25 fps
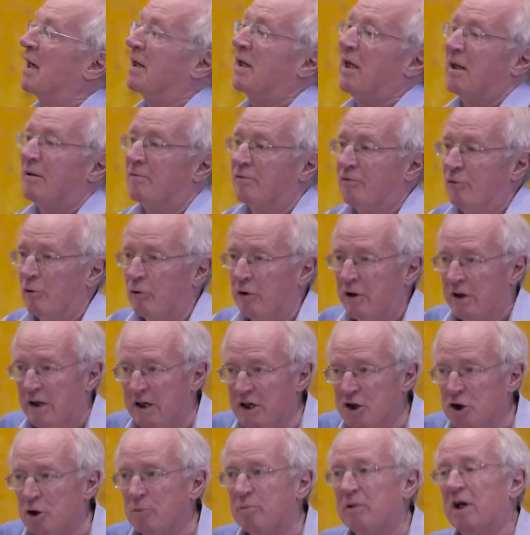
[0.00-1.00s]
King Farouk in
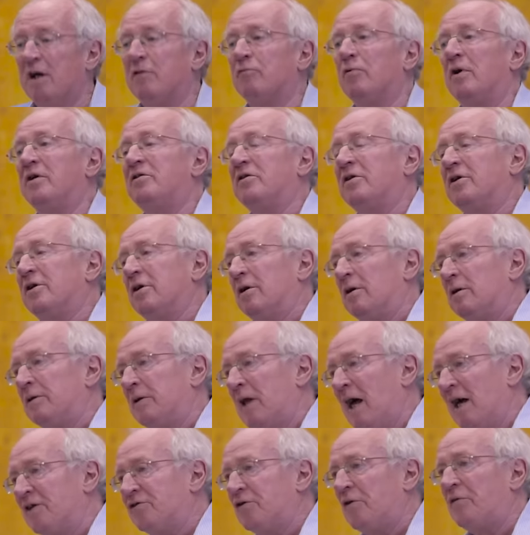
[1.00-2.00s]
Egypt gave way to Colonel
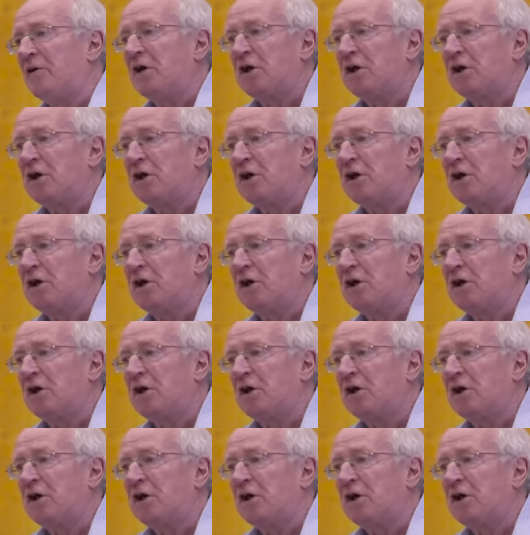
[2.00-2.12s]
Nasser.